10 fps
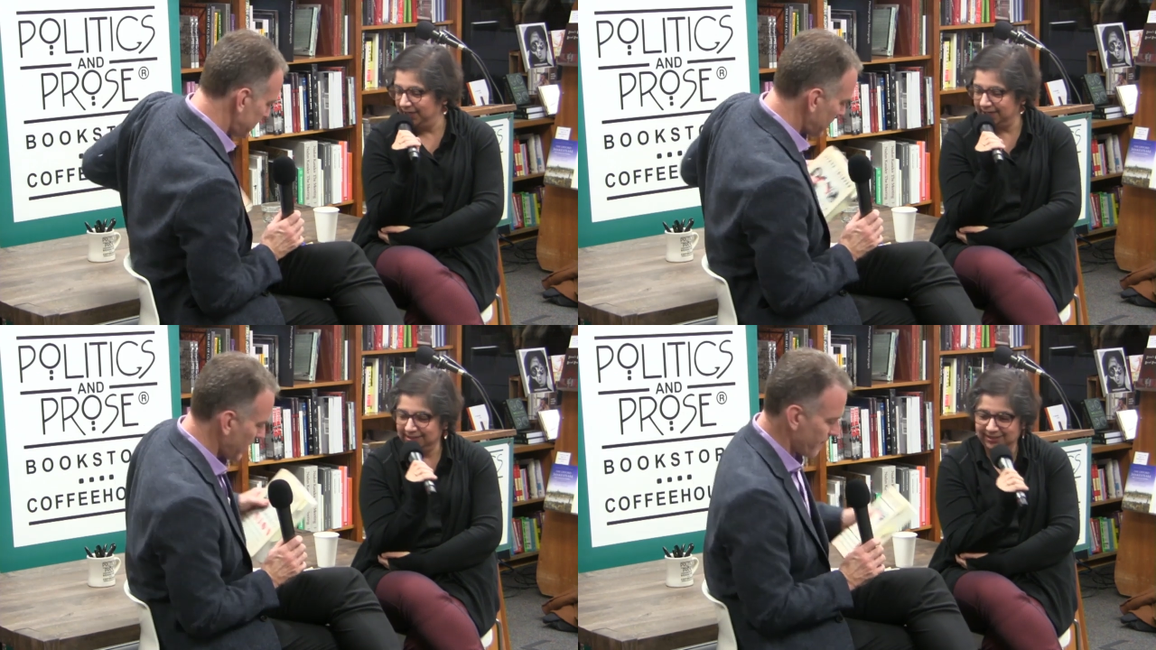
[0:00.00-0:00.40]

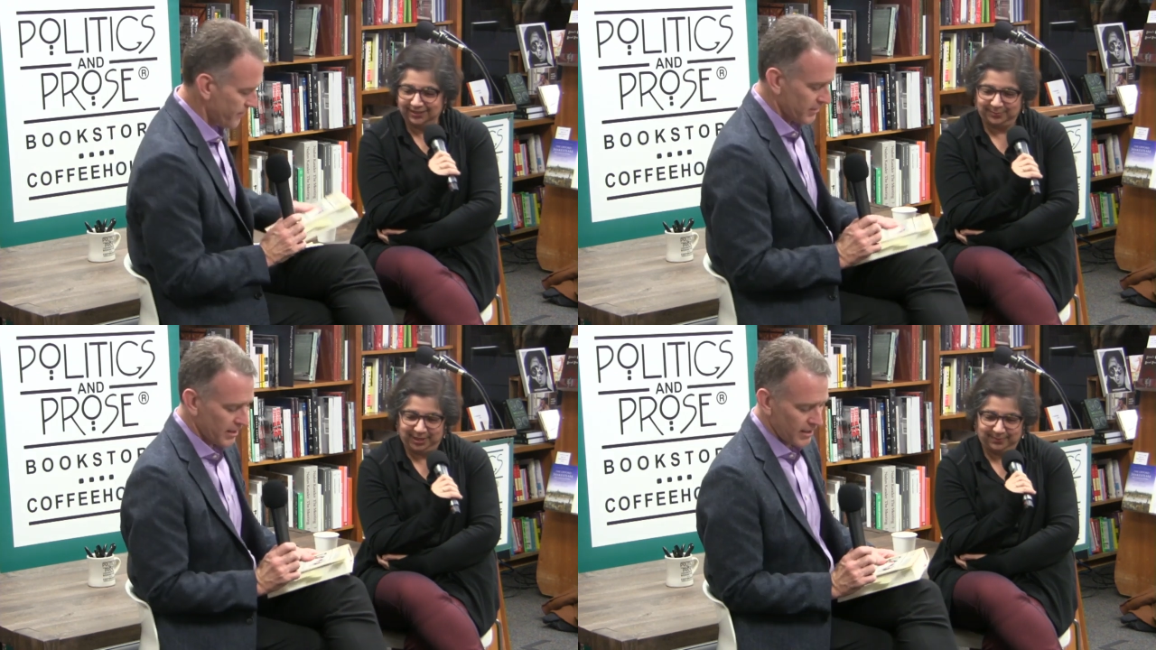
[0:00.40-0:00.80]
Speaker 1: us yeah. a
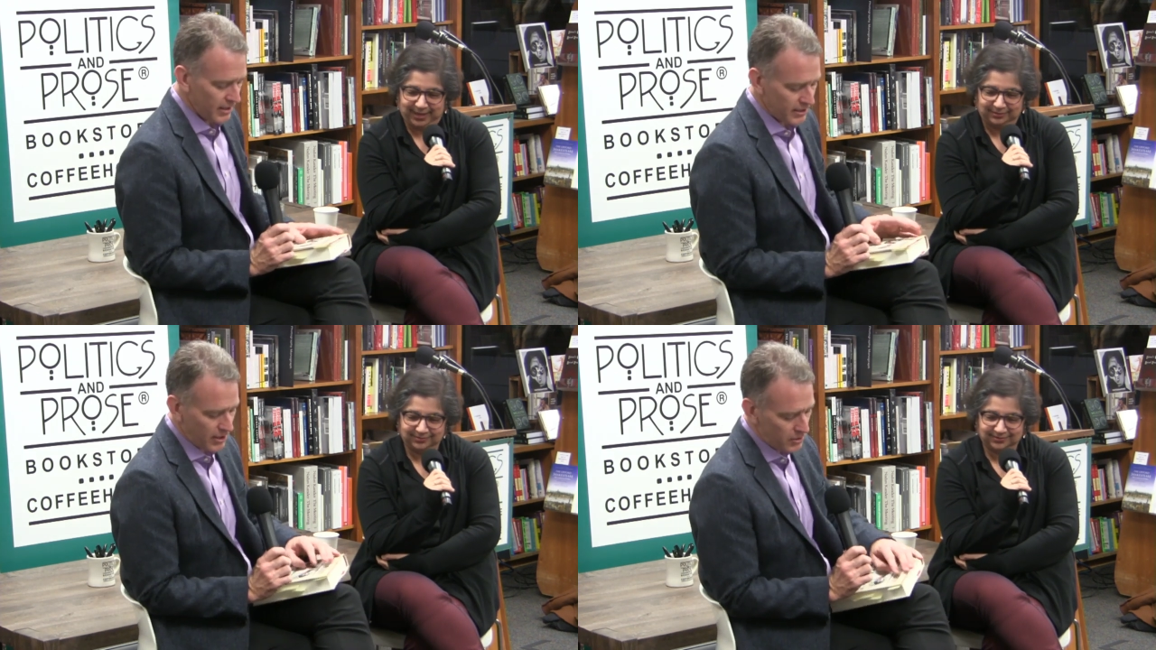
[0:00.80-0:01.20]
little bit
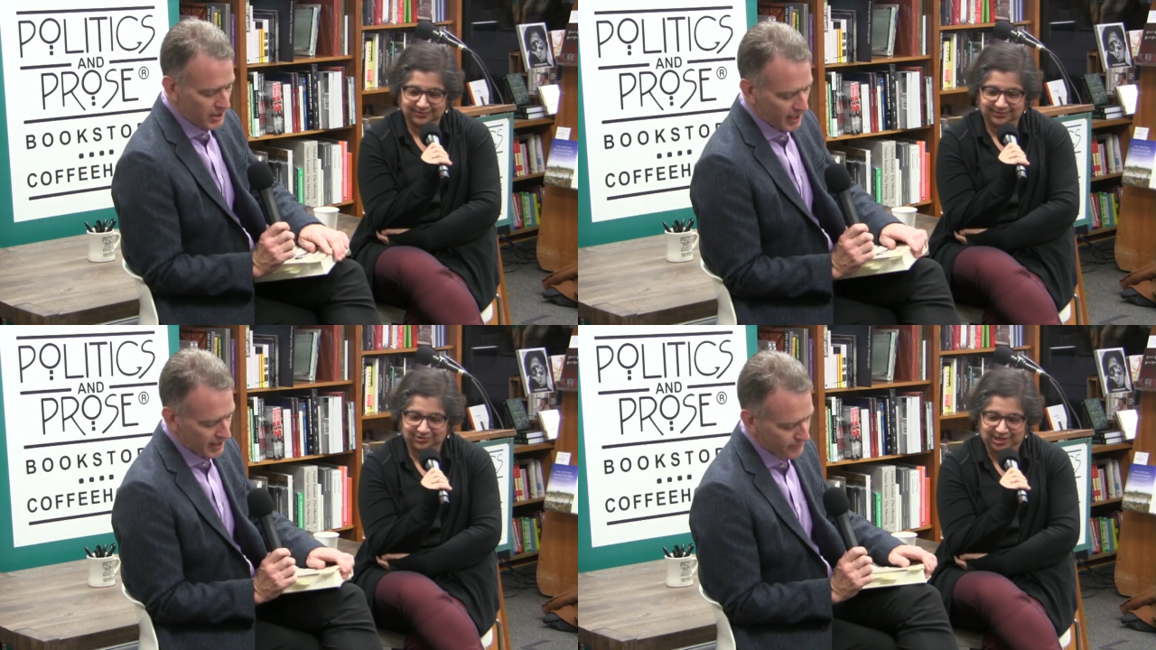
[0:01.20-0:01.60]
about
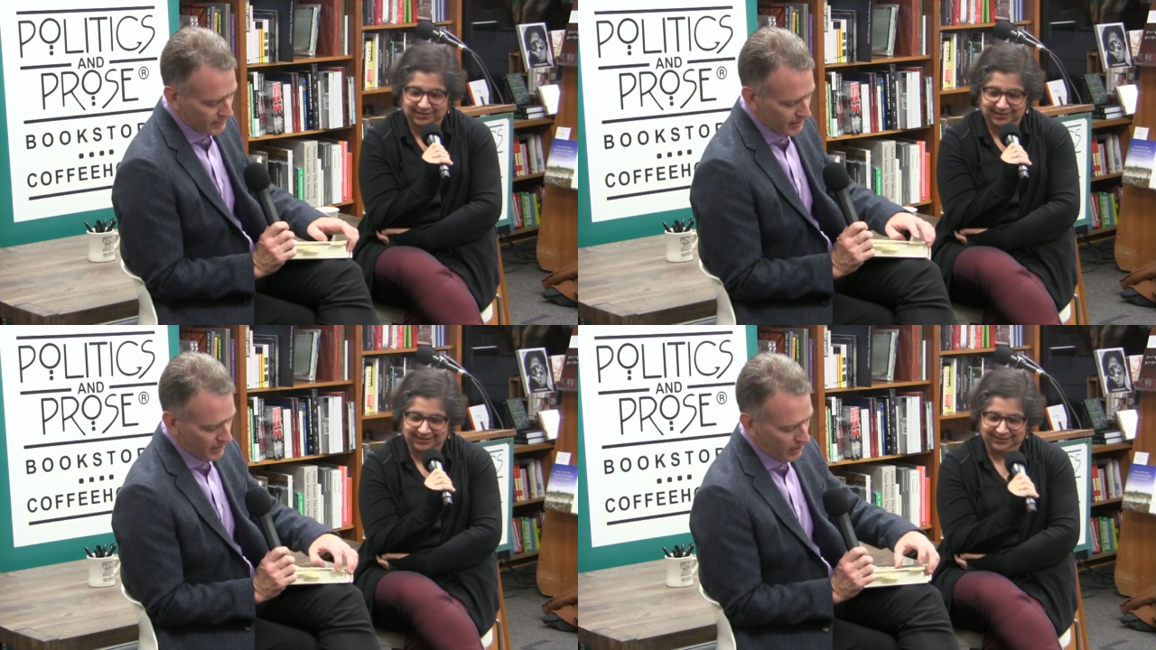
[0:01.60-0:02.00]
Speaker 2: okay.
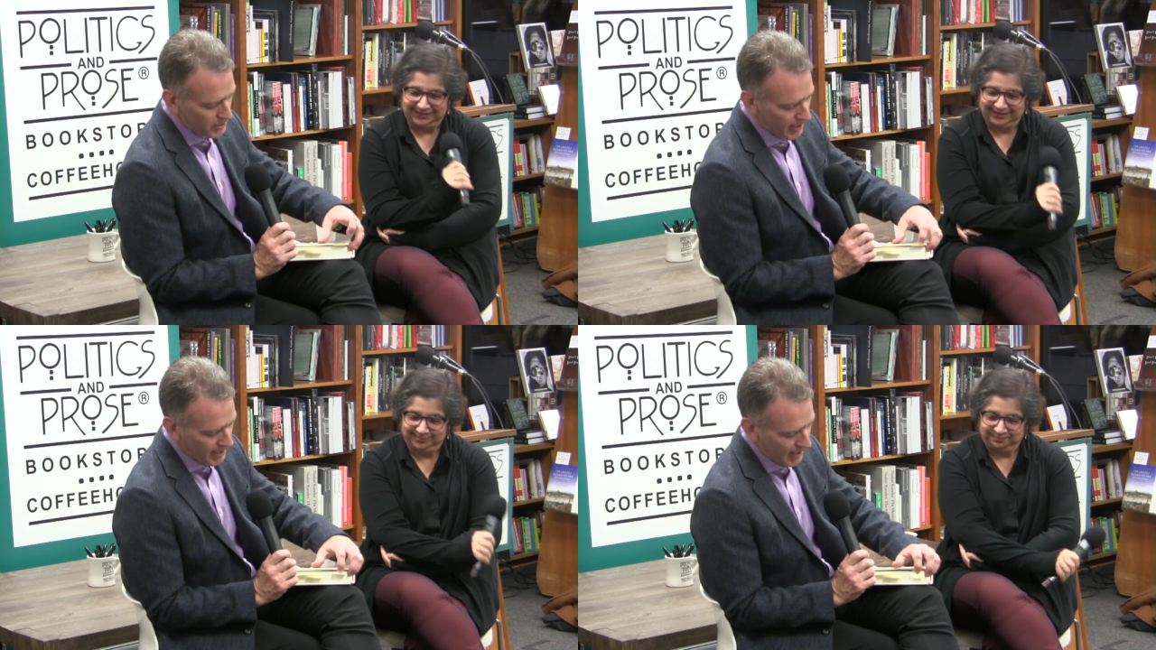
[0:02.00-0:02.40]
Jessie.
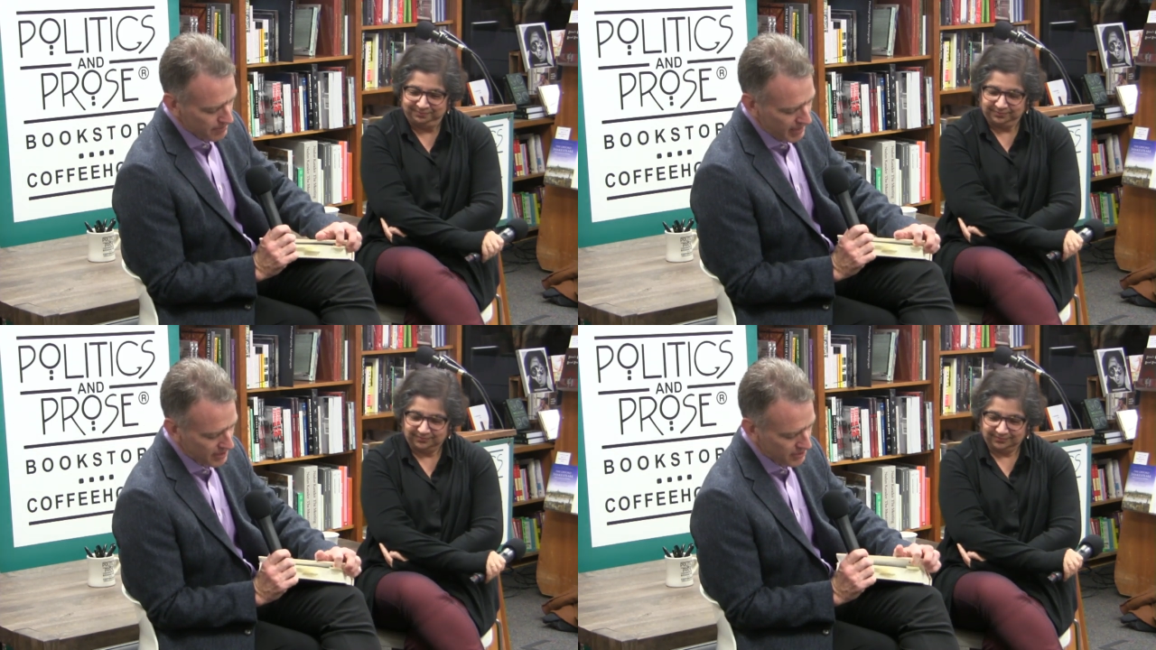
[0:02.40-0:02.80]
Okay, I
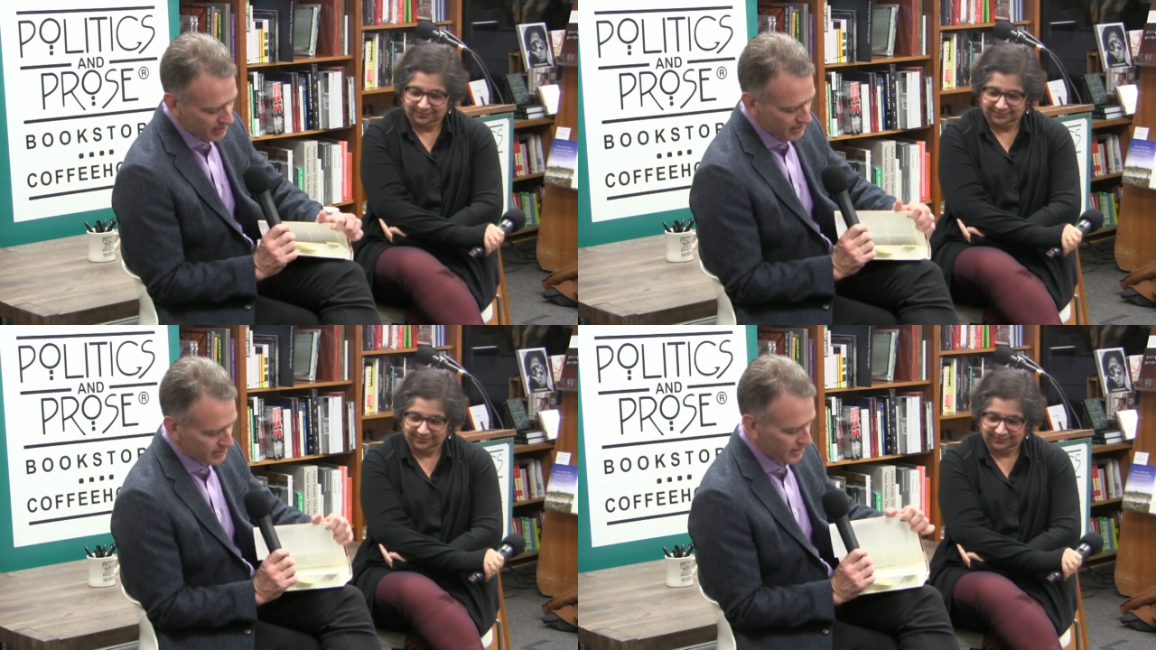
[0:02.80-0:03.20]

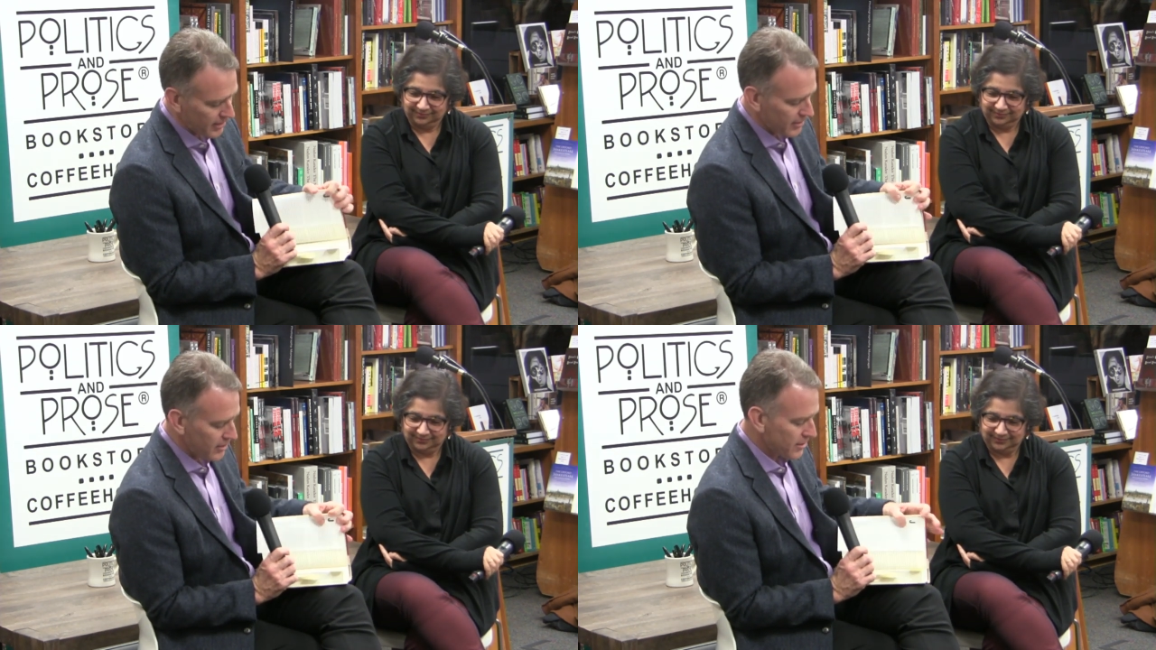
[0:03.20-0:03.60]
mentioned
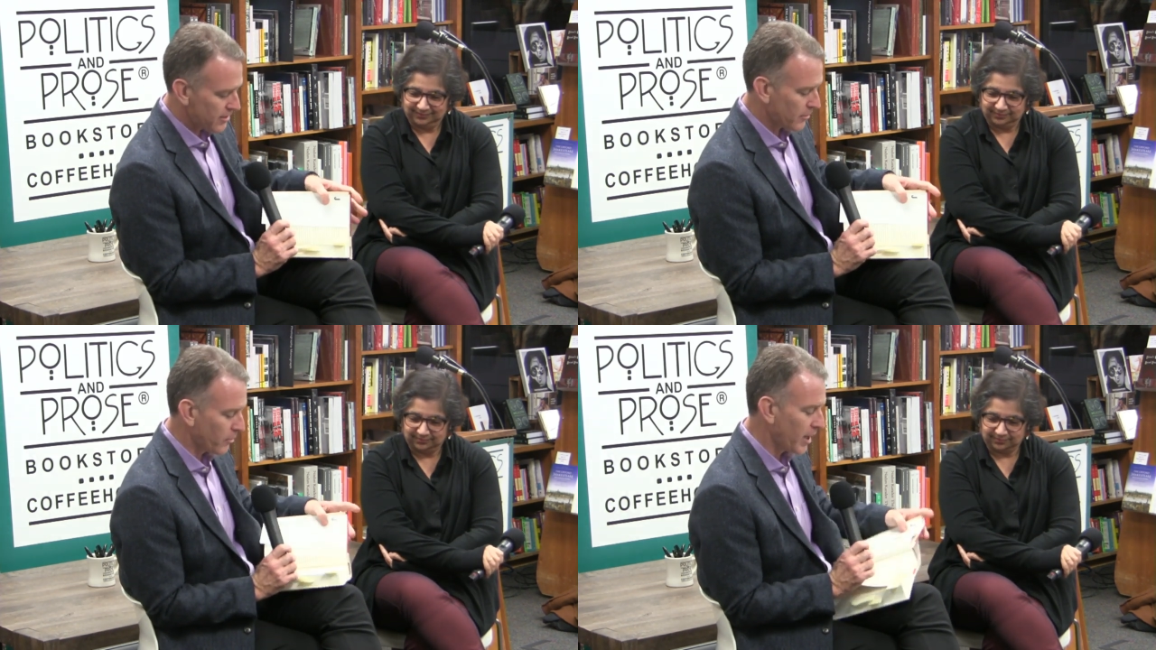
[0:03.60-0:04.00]

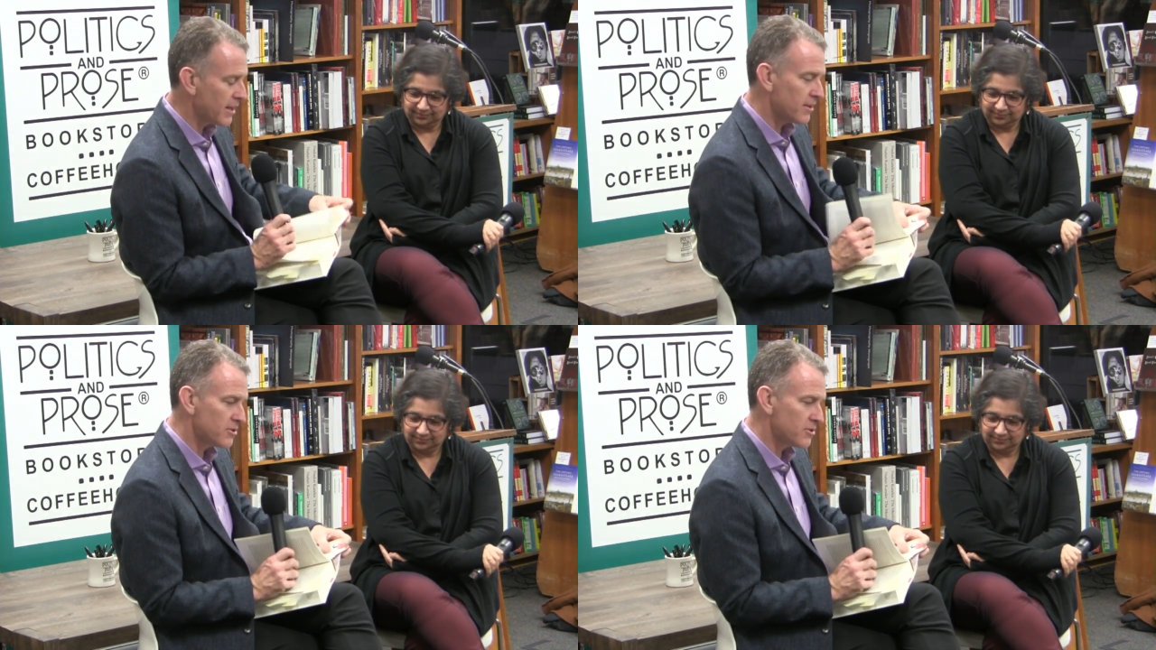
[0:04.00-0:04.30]
the way that